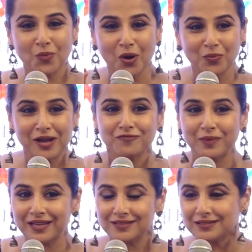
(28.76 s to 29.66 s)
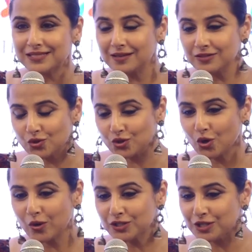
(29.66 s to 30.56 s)
what one of my
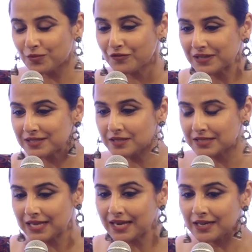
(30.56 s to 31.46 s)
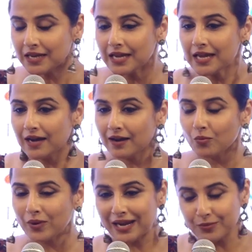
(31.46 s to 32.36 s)
sociology professors said
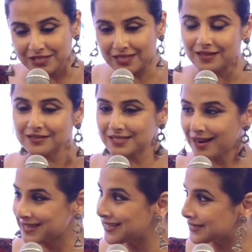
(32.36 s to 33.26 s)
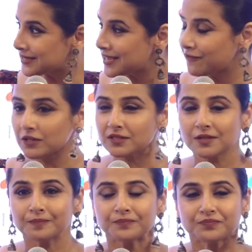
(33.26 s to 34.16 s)
when I was studying at Xavier's.
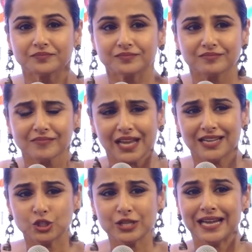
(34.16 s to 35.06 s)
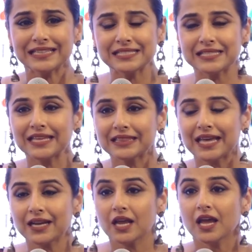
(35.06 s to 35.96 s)
And she had said
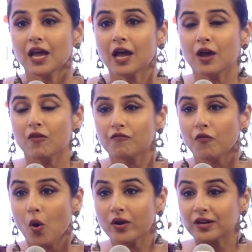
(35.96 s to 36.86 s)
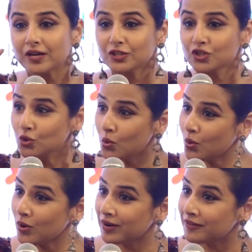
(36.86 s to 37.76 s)
that for
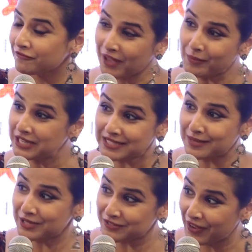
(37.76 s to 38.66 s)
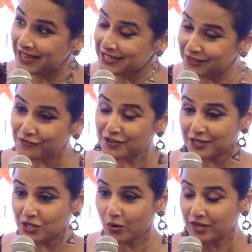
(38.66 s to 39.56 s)
you, feminism is very
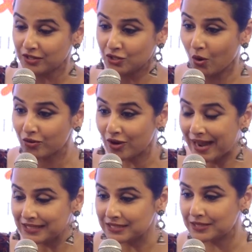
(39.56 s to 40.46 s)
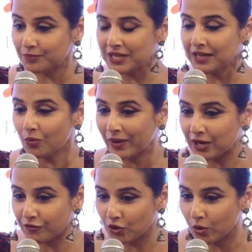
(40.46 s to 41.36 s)
different. Your rights, being
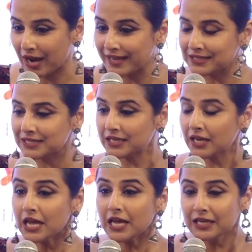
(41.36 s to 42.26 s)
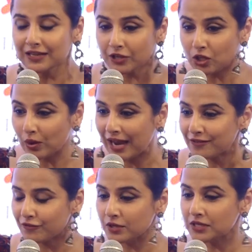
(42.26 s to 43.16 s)
aware of your rights and living your
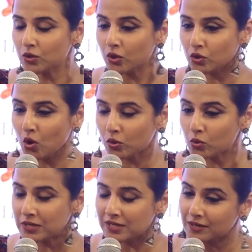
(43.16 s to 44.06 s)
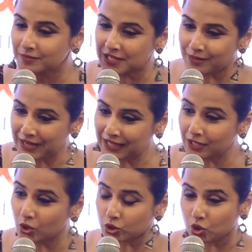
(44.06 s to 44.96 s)
life on your own terms and
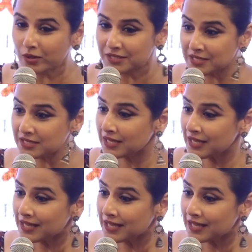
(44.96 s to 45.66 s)
making your choices,